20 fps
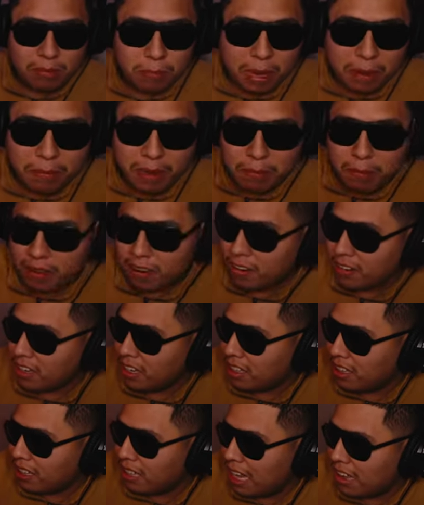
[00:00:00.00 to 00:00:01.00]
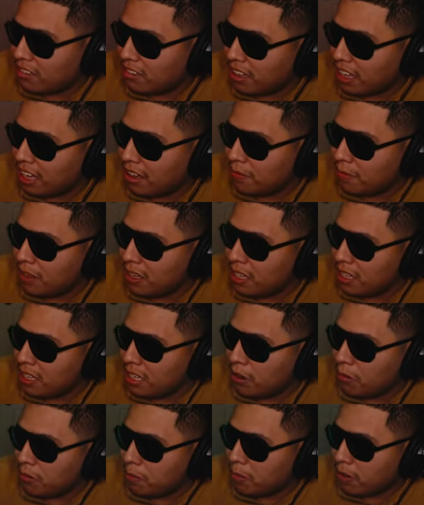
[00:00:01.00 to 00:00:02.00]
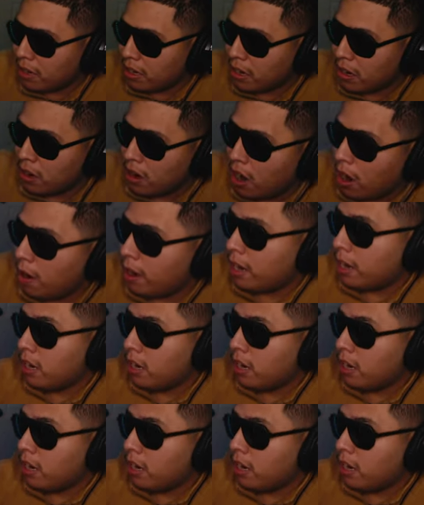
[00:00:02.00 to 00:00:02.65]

might be better than the last game that we played. All right,